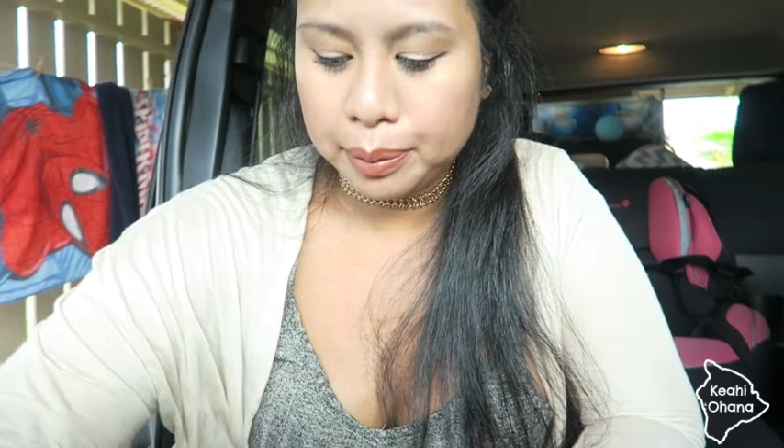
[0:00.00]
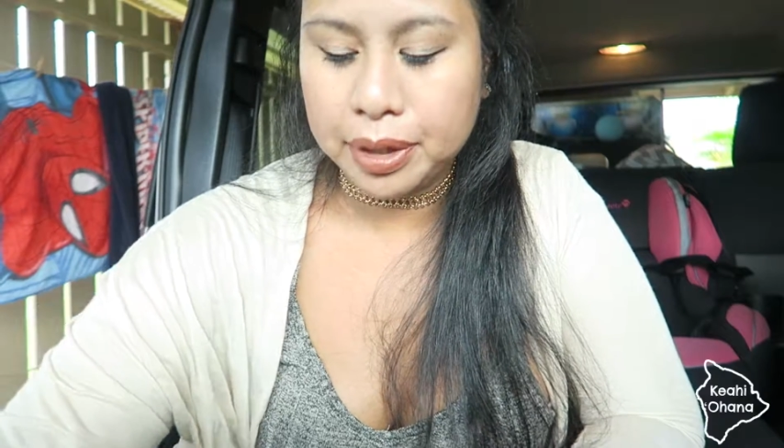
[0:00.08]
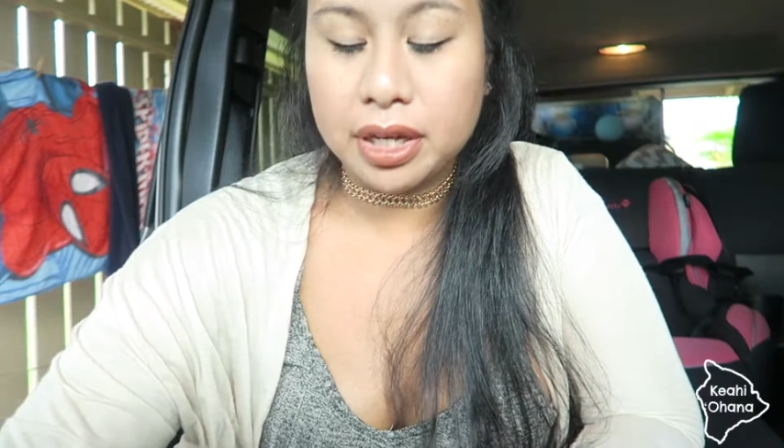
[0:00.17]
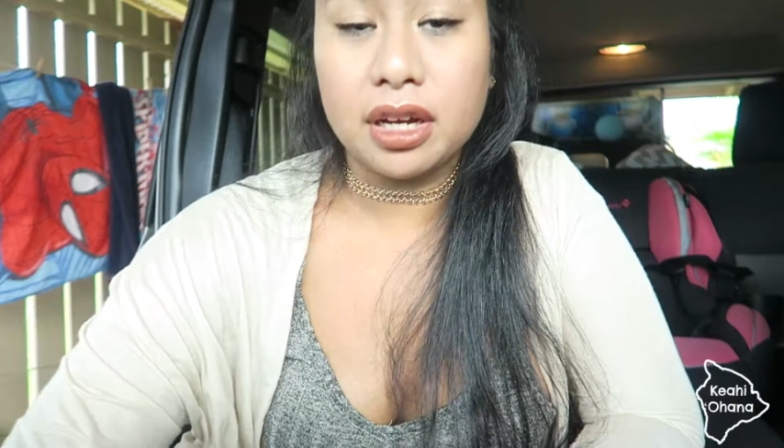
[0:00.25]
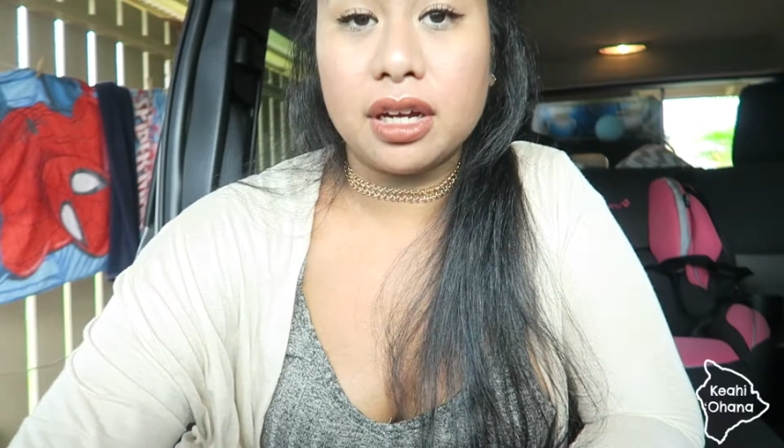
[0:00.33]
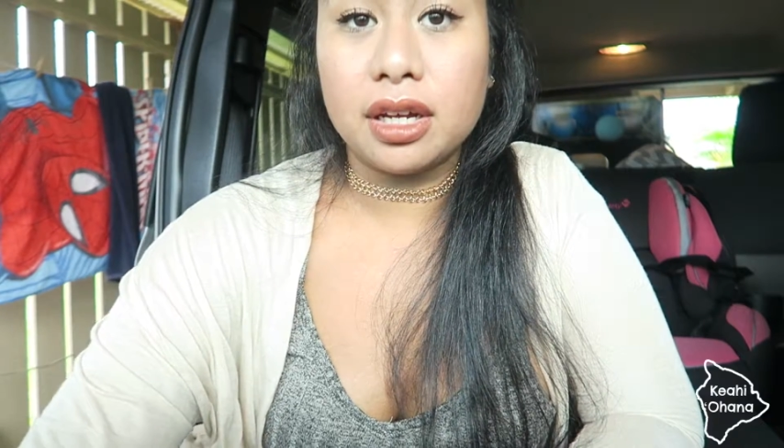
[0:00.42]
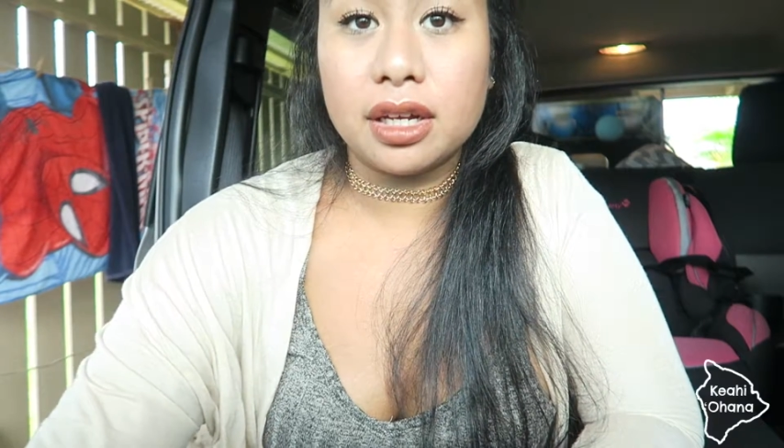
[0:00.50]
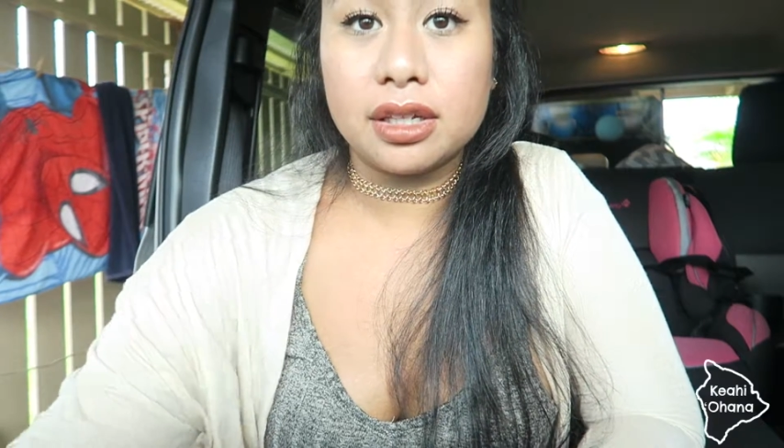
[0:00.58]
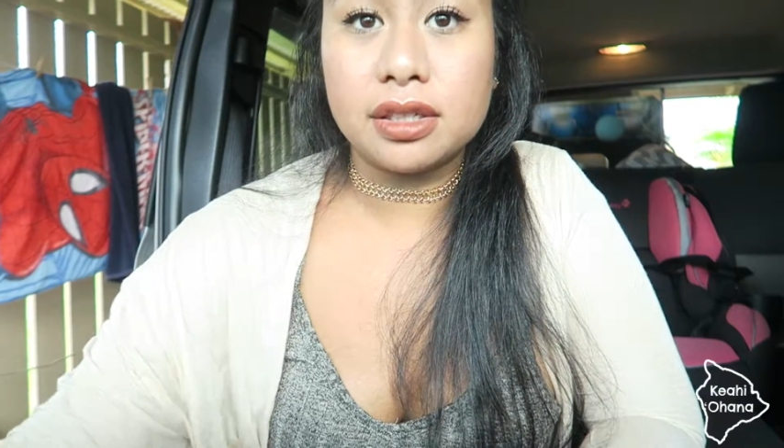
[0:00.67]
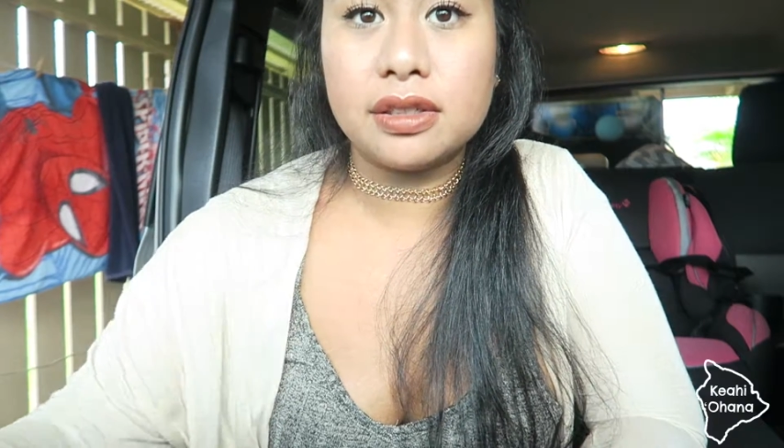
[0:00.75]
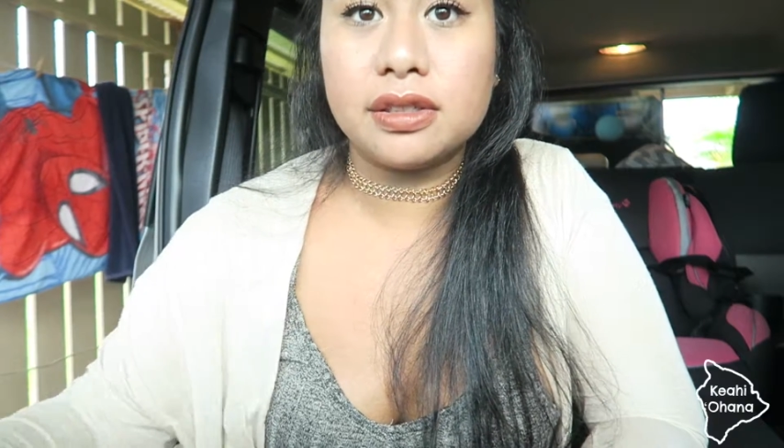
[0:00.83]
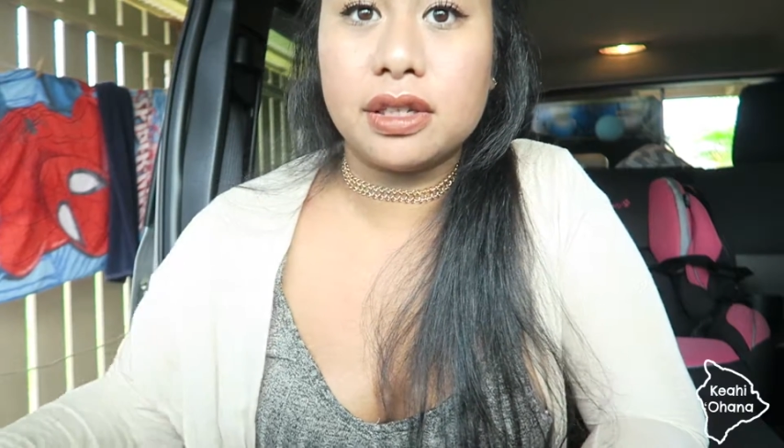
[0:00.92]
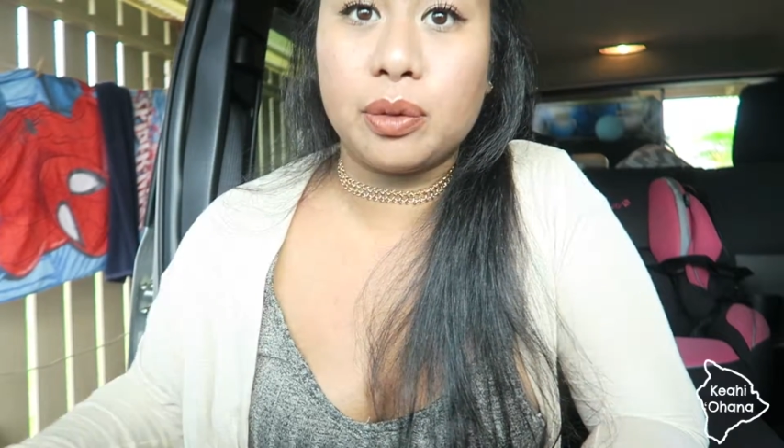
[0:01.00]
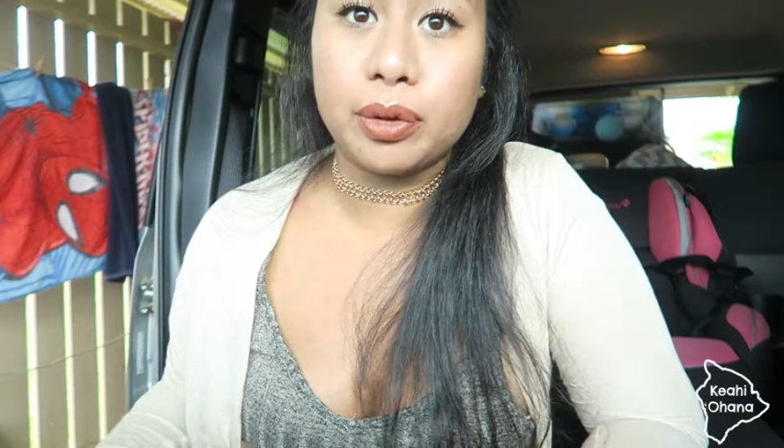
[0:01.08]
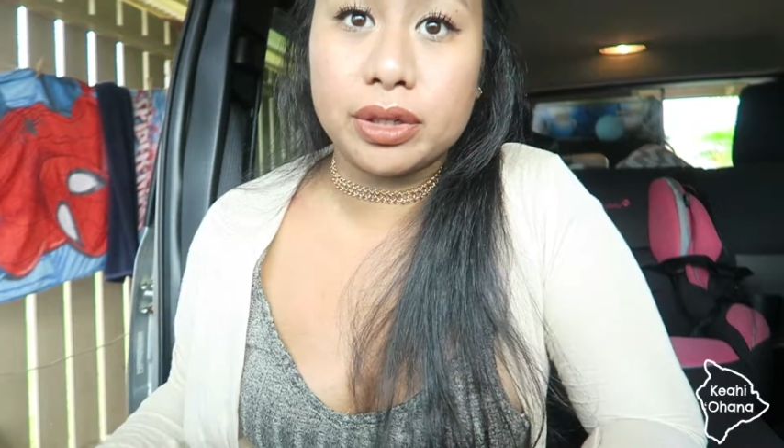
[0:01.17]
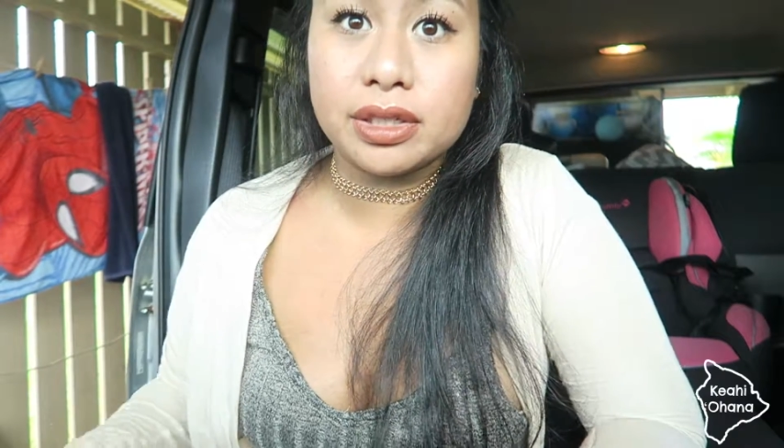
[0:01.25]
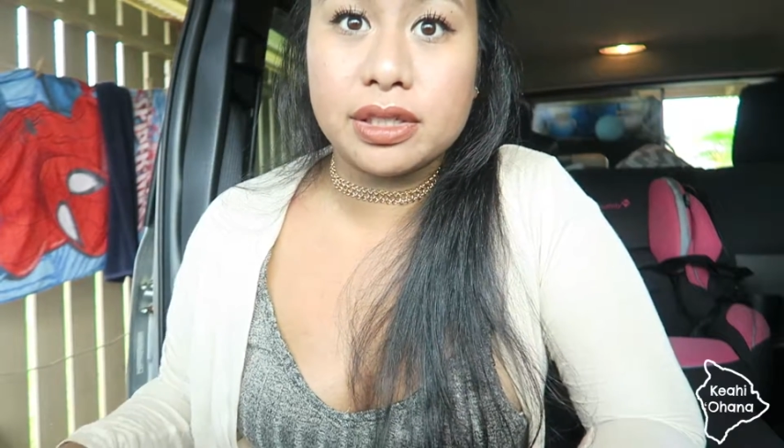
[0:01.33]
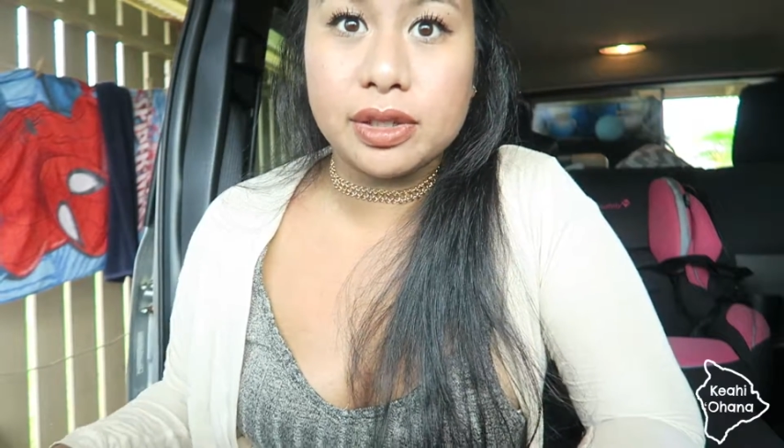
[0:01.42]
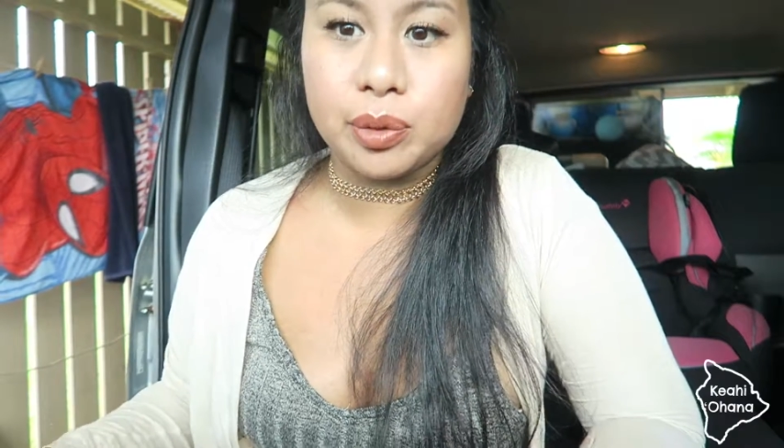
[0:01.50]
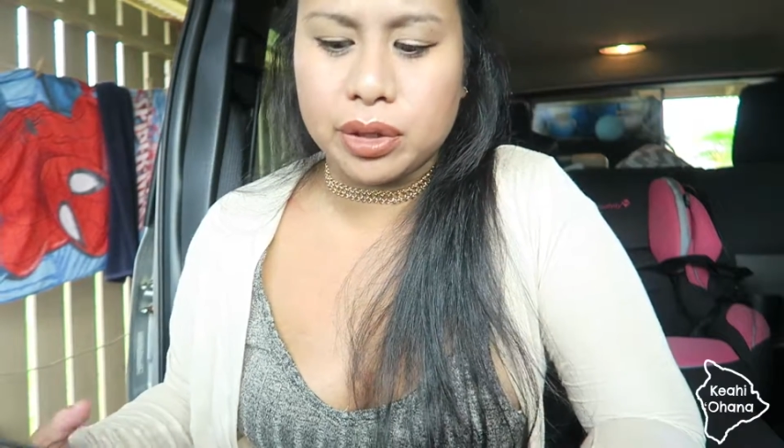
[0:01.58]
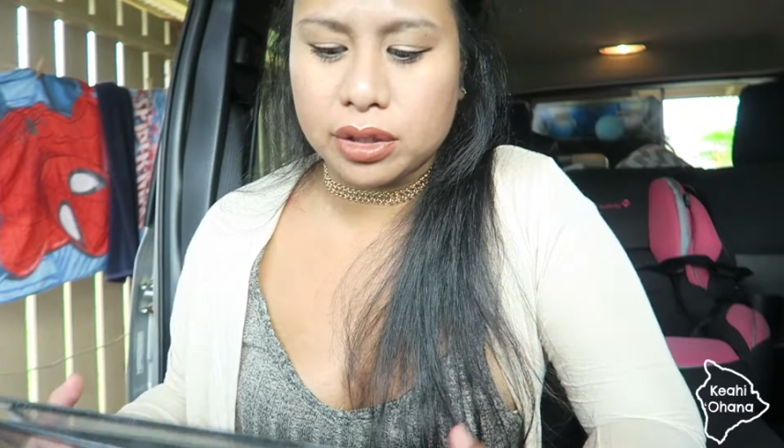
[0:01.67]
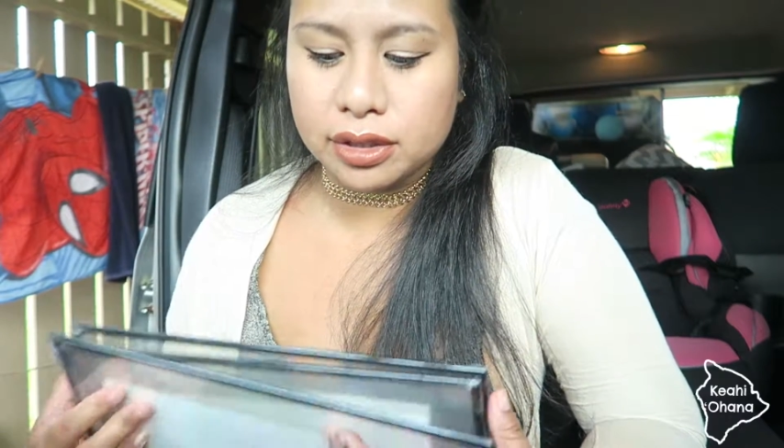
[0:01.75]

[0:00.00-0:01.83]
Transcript: because I wanted to see what